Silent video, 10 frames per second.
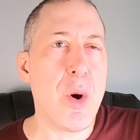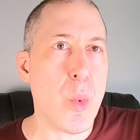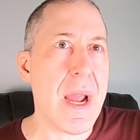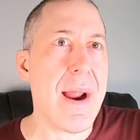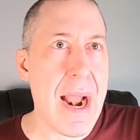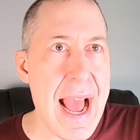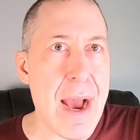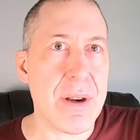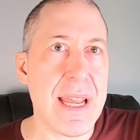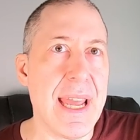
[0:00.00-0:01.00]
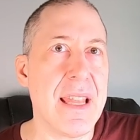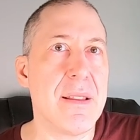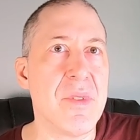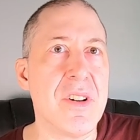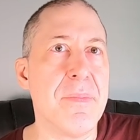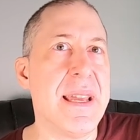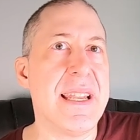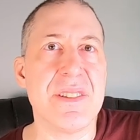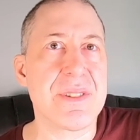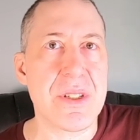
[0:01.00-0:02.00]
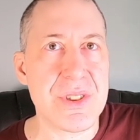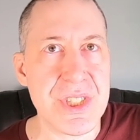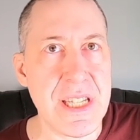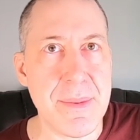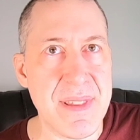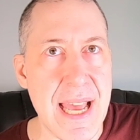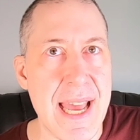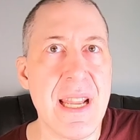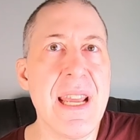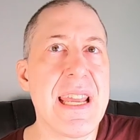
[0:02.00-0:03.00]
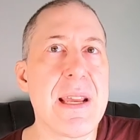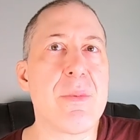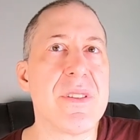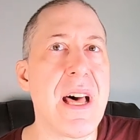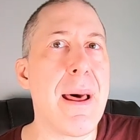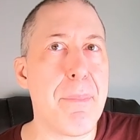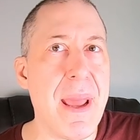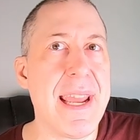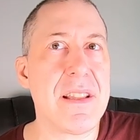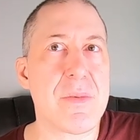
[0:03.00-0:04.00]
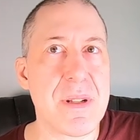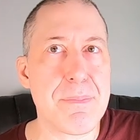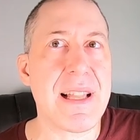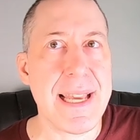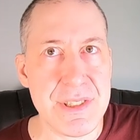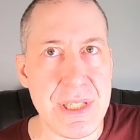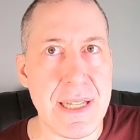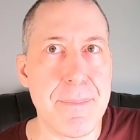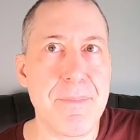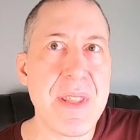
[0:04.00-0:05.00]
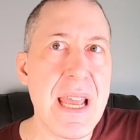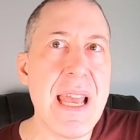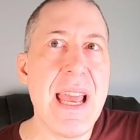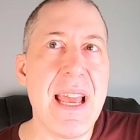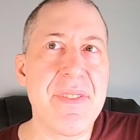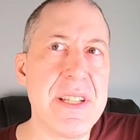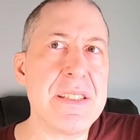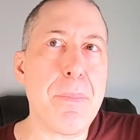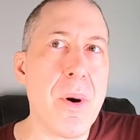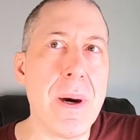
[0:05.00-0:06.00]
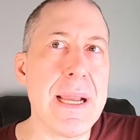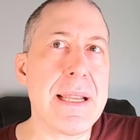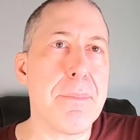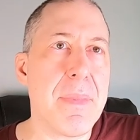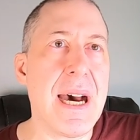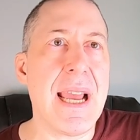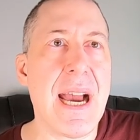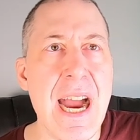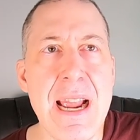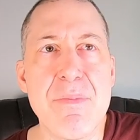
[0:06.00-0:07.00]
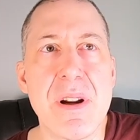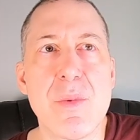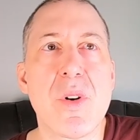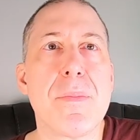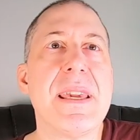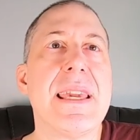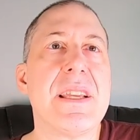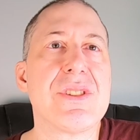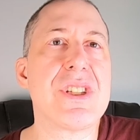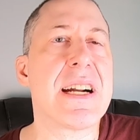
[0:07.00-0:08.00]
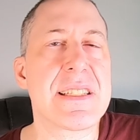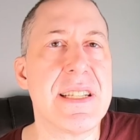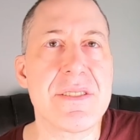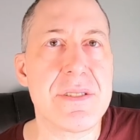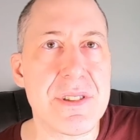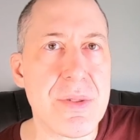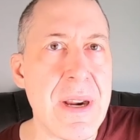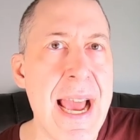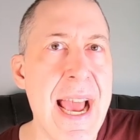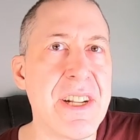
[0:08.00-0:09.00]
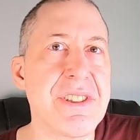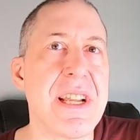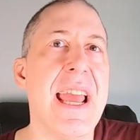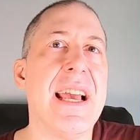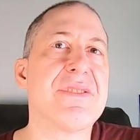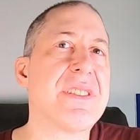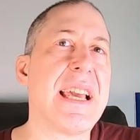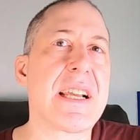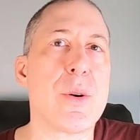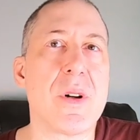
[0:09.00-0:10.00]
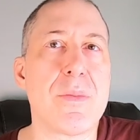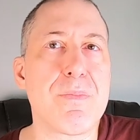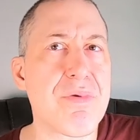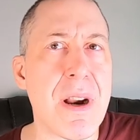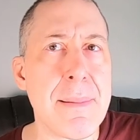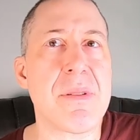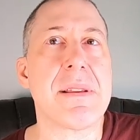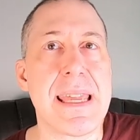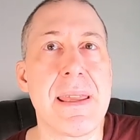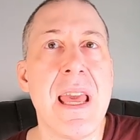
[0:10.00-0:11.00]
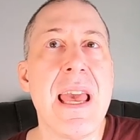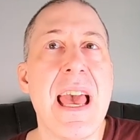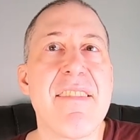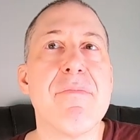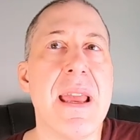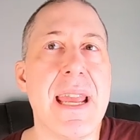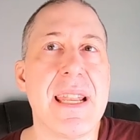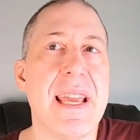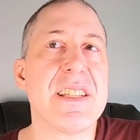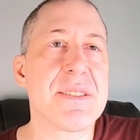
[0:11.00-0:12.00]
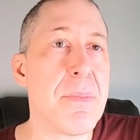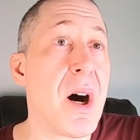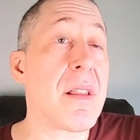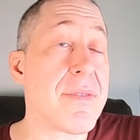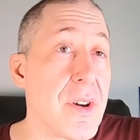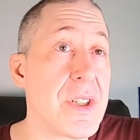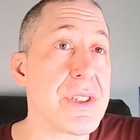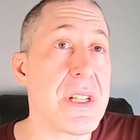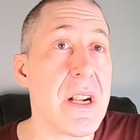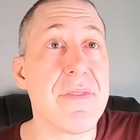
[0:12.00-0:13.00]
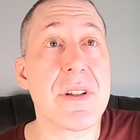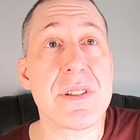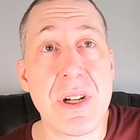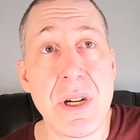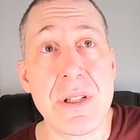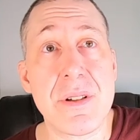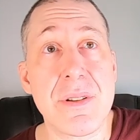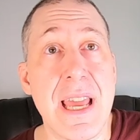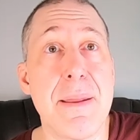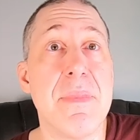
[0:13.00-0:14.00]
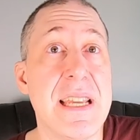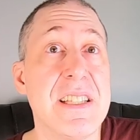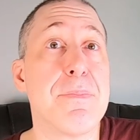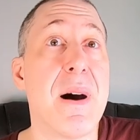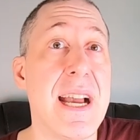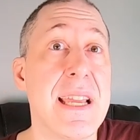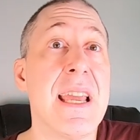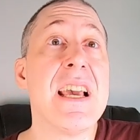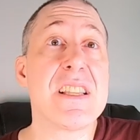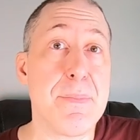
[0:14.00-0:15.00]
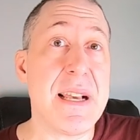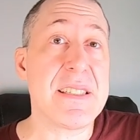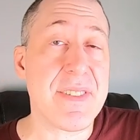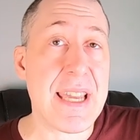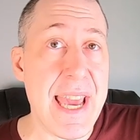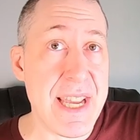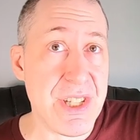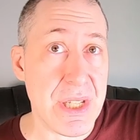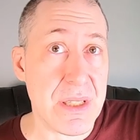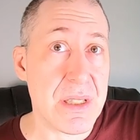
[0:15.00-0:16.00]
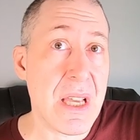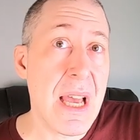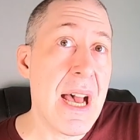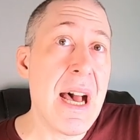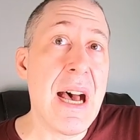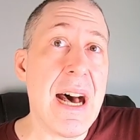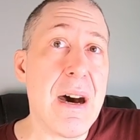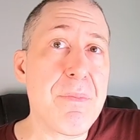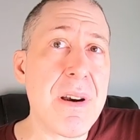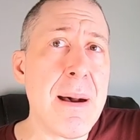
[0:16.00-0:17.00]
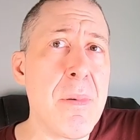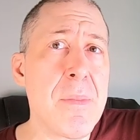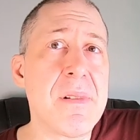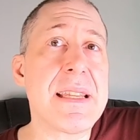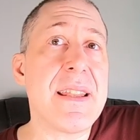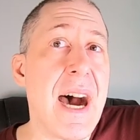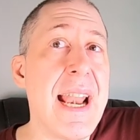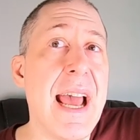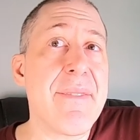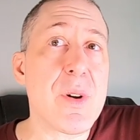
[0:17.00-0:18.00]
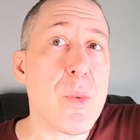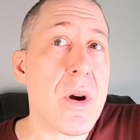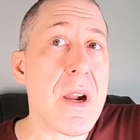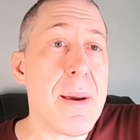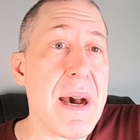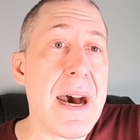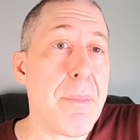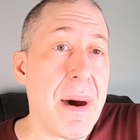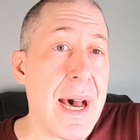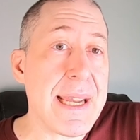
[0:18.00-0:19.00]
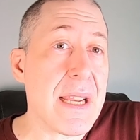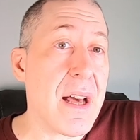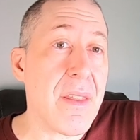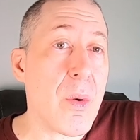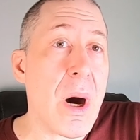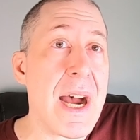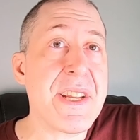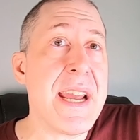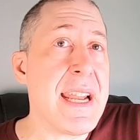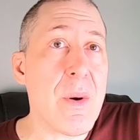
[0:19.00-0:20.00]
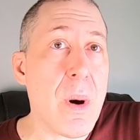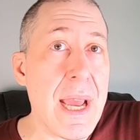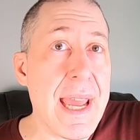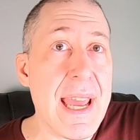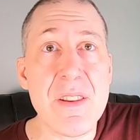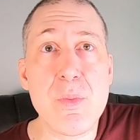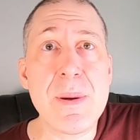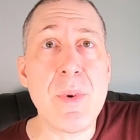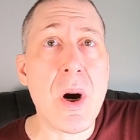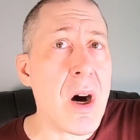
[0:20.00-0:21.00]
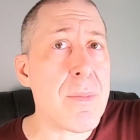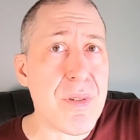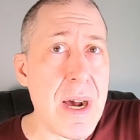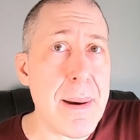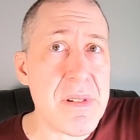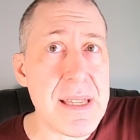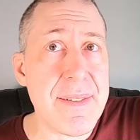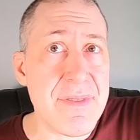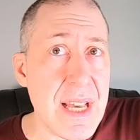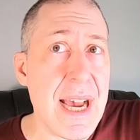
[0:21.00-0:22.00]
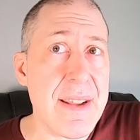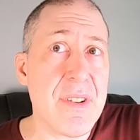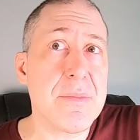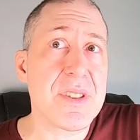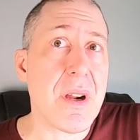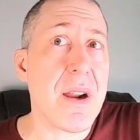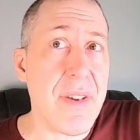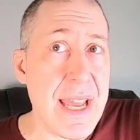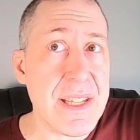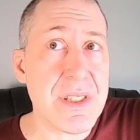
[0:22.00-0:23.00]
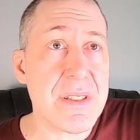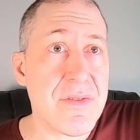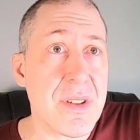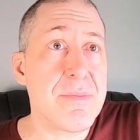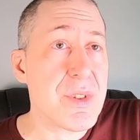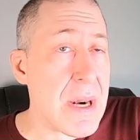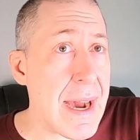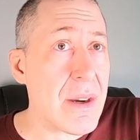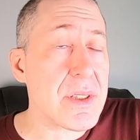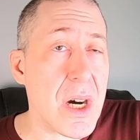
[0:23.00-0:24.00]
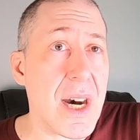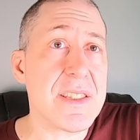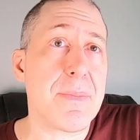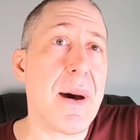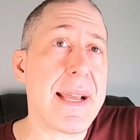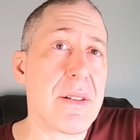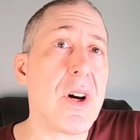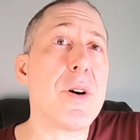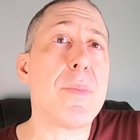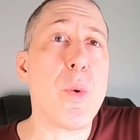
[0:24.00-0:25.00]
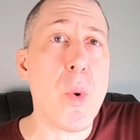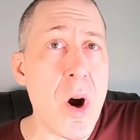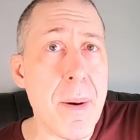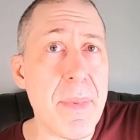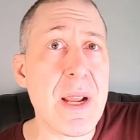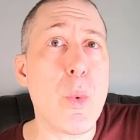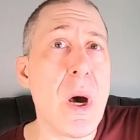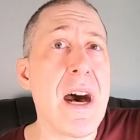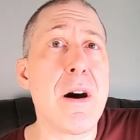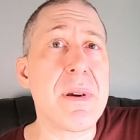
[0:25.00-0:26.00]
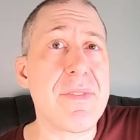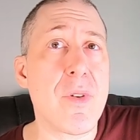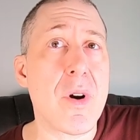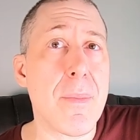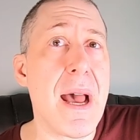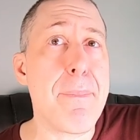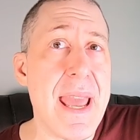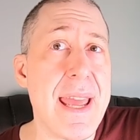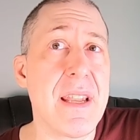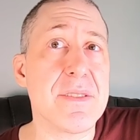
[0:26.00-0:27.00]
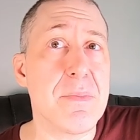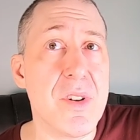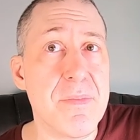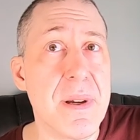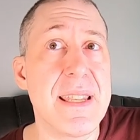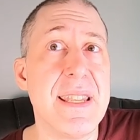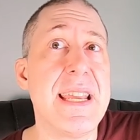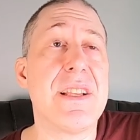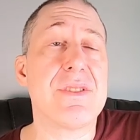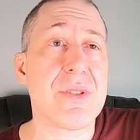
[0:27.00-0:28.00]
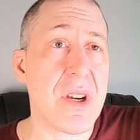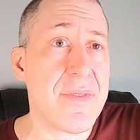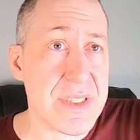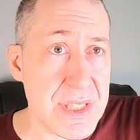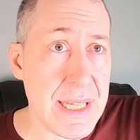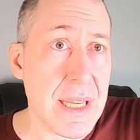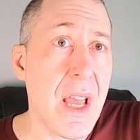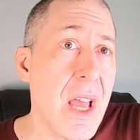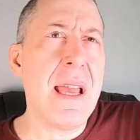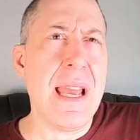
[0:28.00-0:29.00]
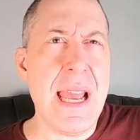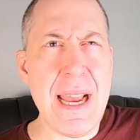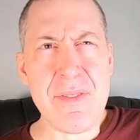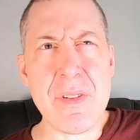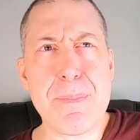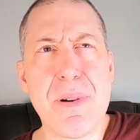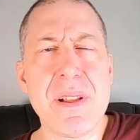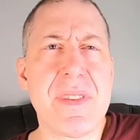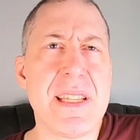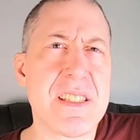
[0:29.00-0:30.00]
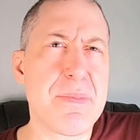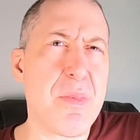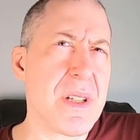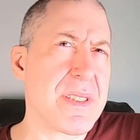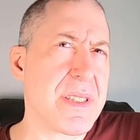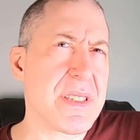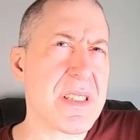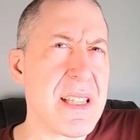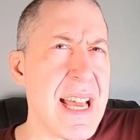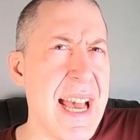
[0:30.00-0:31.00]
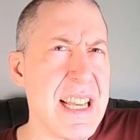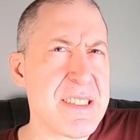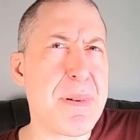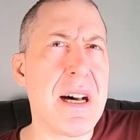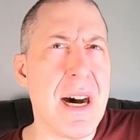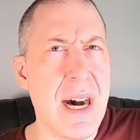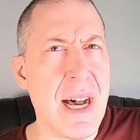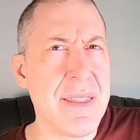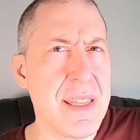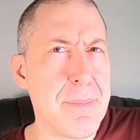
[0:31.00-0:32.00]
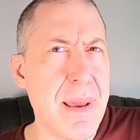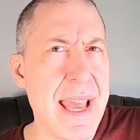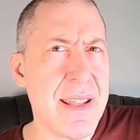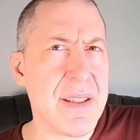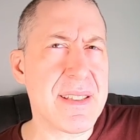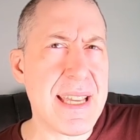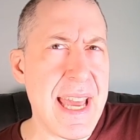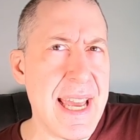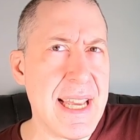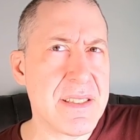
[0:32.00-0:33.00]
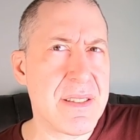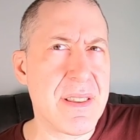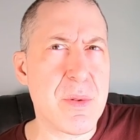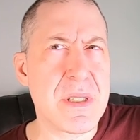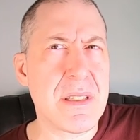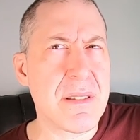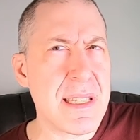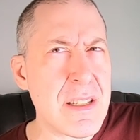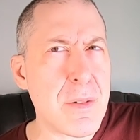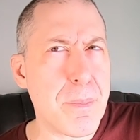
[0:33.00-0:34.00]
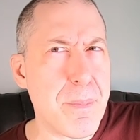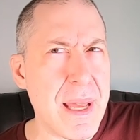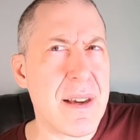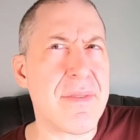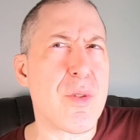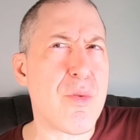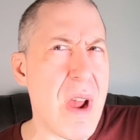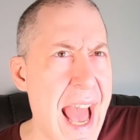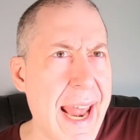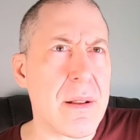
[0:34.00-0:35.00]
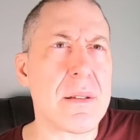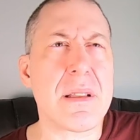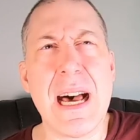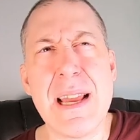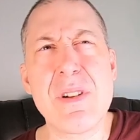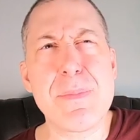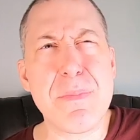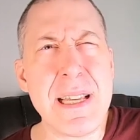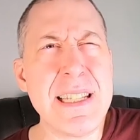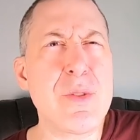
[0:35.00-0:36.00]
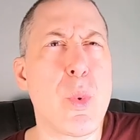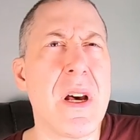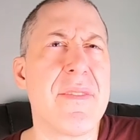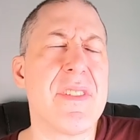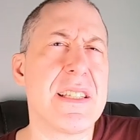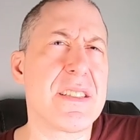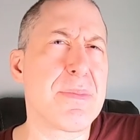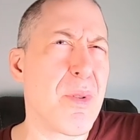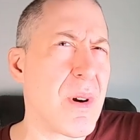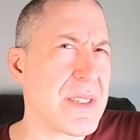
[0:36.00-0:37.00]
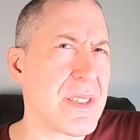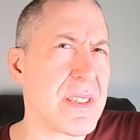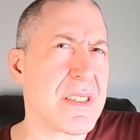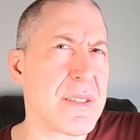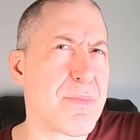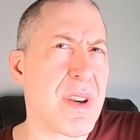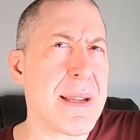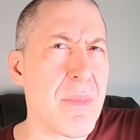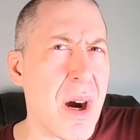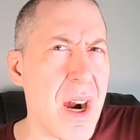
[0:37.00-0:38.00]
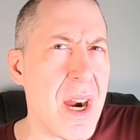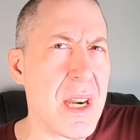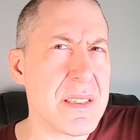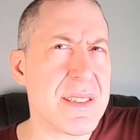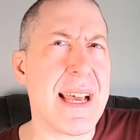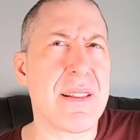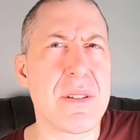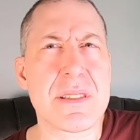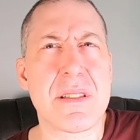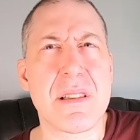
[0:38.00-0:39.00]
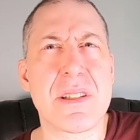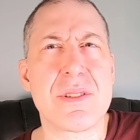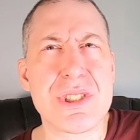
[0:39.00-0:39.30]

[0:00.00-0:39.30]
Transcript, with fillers: wear out, and the movement is so cheap that it will not pay to replace it. At this point, my hybrid will be chucked into the trash and Seiko will probably have made a smaller version of their turtle that meets my specifications. I'll probably not have to worry about buying another watch anyway, as we will all probably have died from starvation from drought caused by global warming well before my panda's movement needs servicing. After I put the sports' clasp on the Panda's case, there was a little bit of a rattle. I replaced one of the sports' spring bars that looked a little